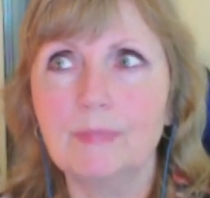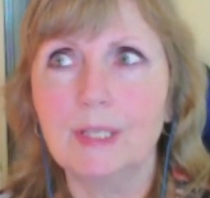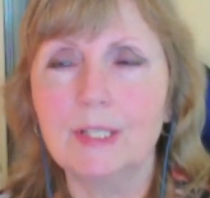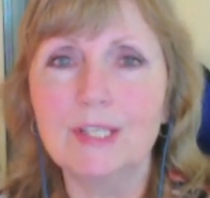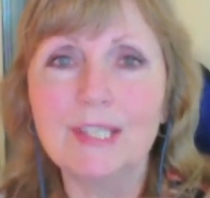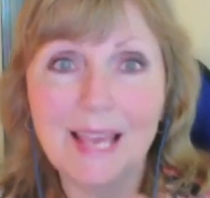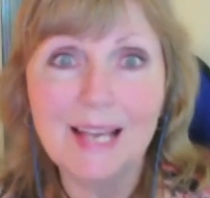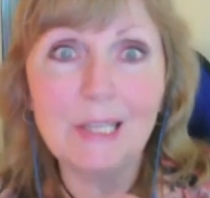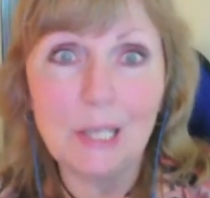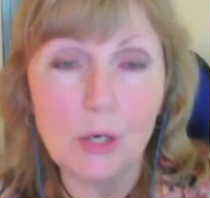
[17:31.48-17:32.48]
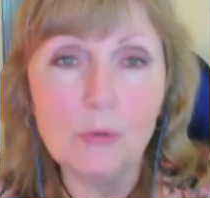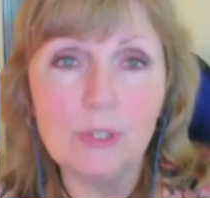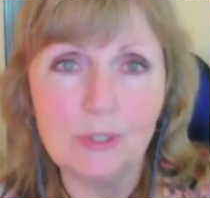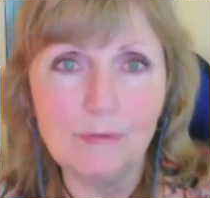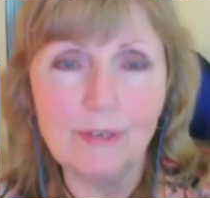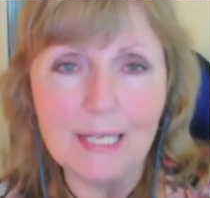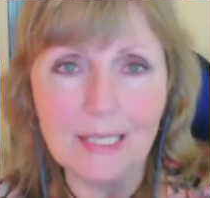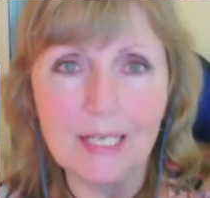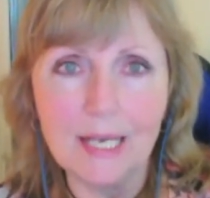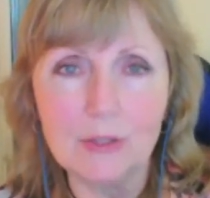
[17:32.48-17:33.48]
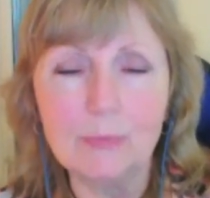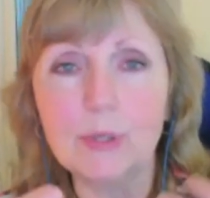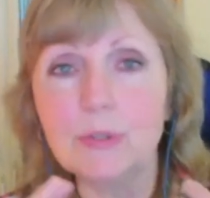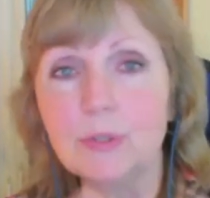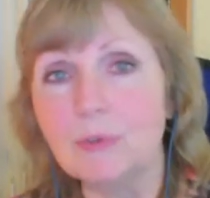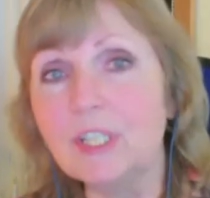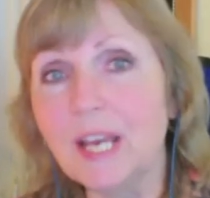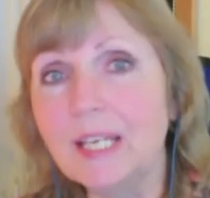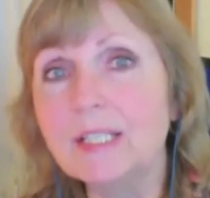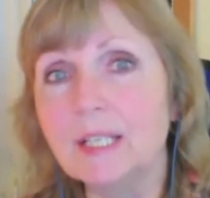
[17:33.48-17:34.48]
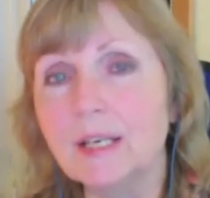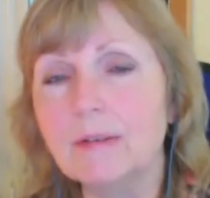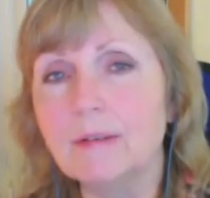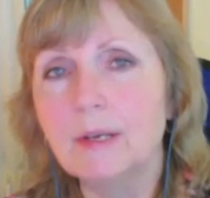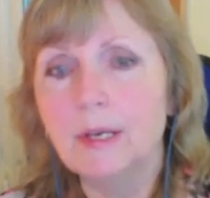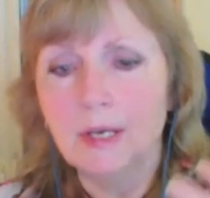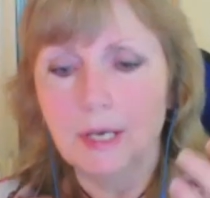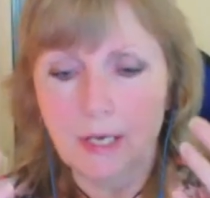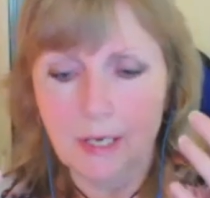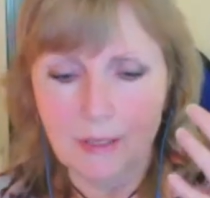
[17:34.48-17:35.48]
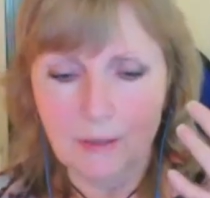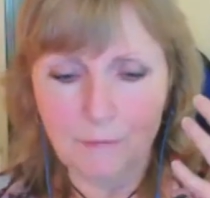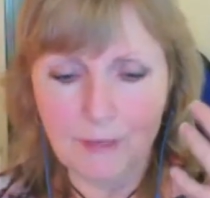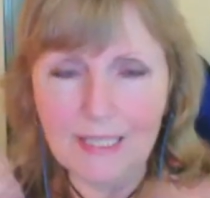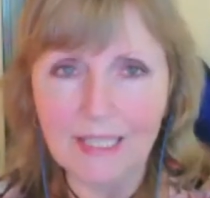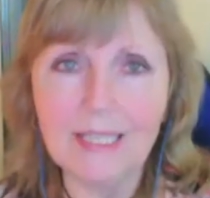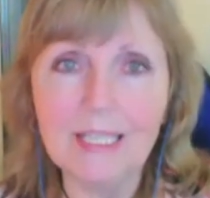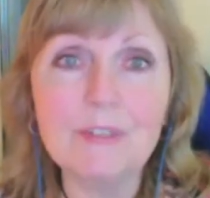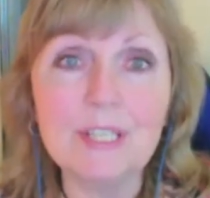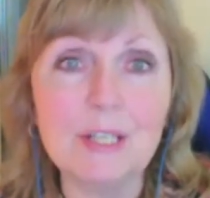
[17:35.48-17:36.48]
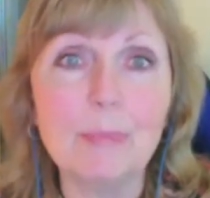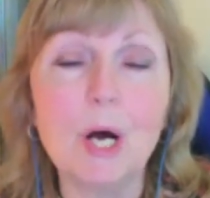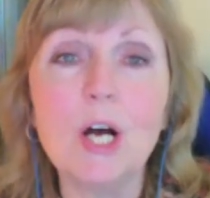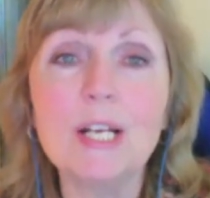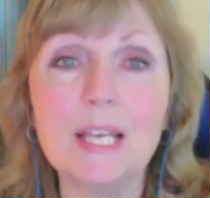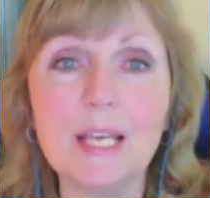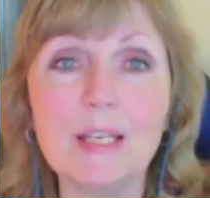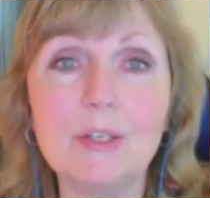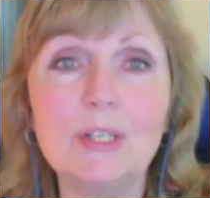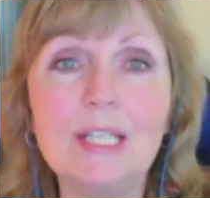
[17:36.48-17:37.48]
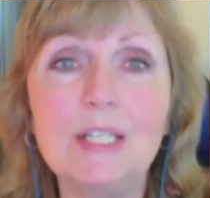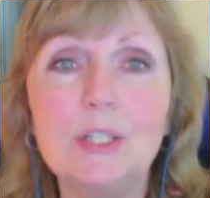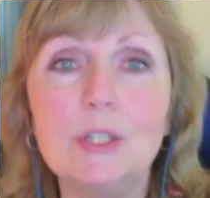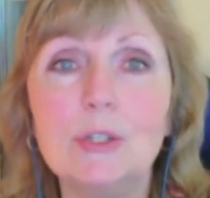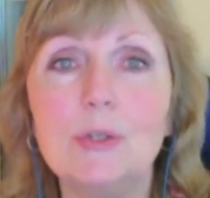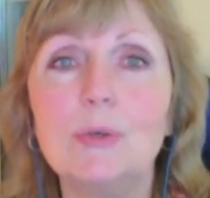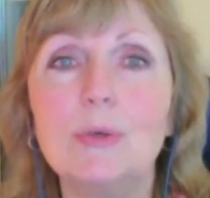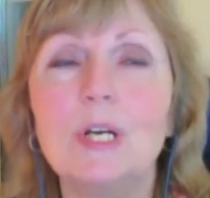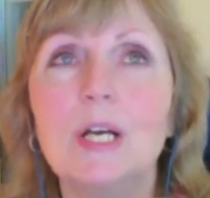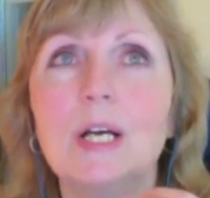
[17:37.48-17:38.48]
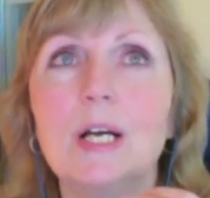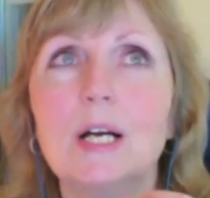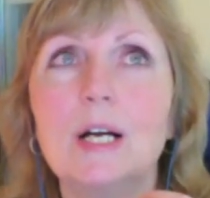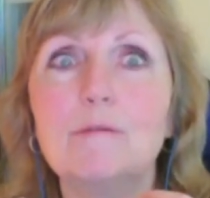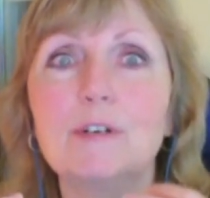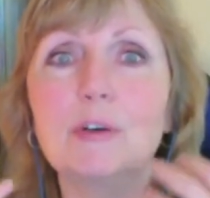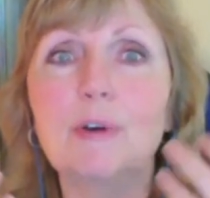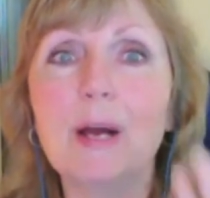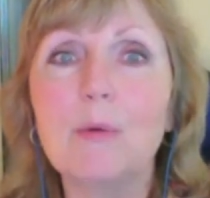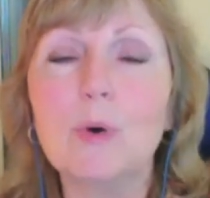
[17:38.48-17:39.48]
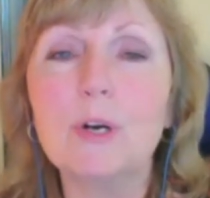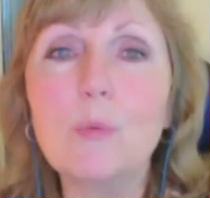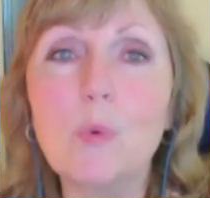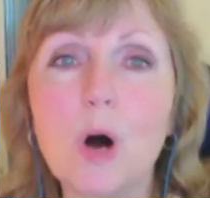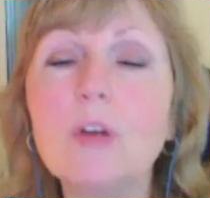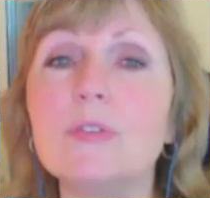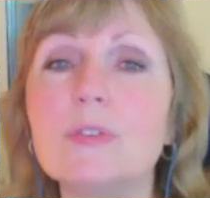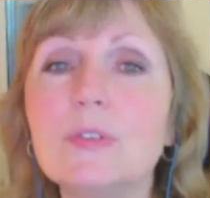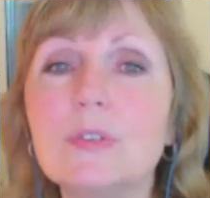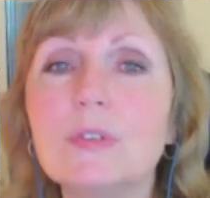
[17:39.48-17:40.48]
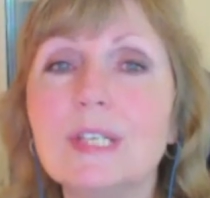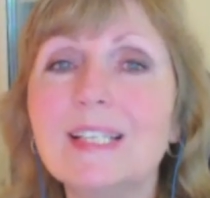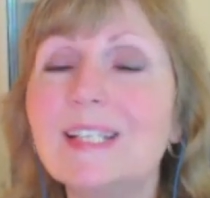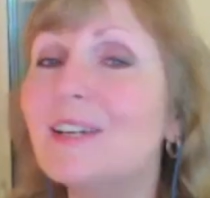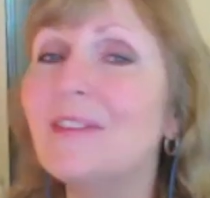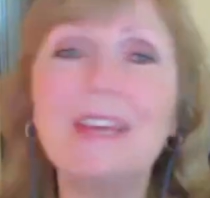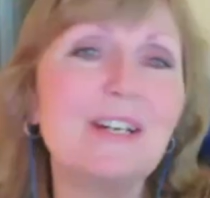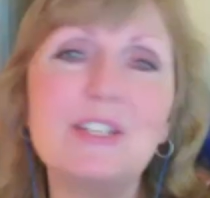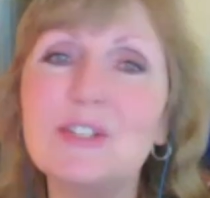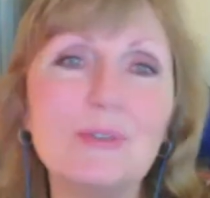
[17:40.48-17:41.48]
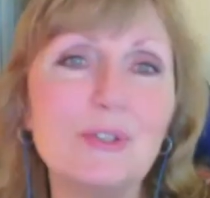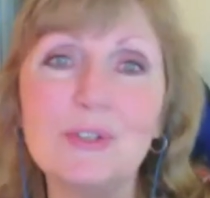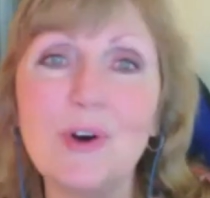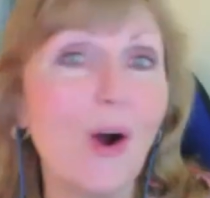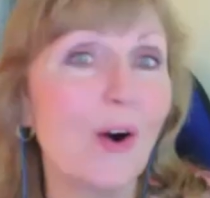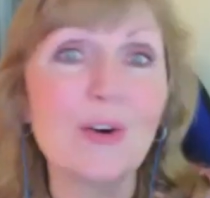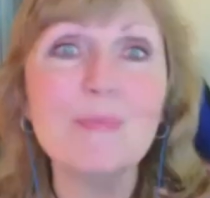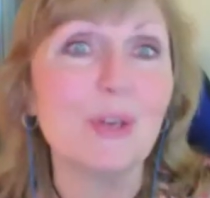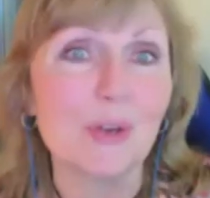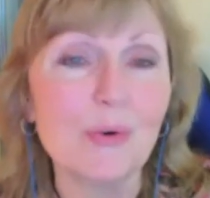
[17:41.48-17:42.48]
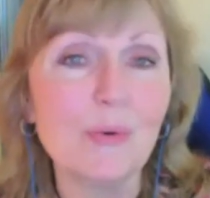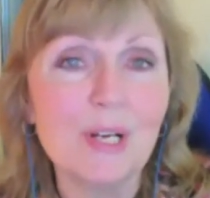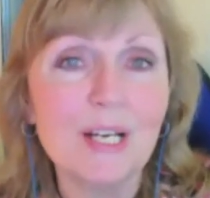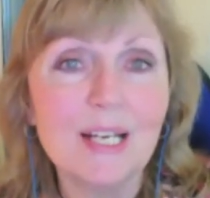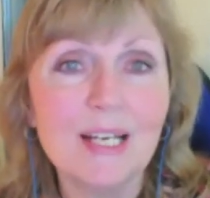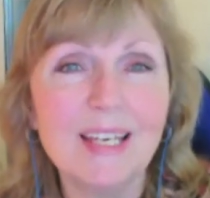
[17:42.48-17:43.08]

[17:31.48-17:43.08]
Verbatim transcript: to say hello to the feeling as opposed to reject it uh, the feeling lives in the body. You need to uh, figure out what it wants. It's not there to to harm you. Yeah.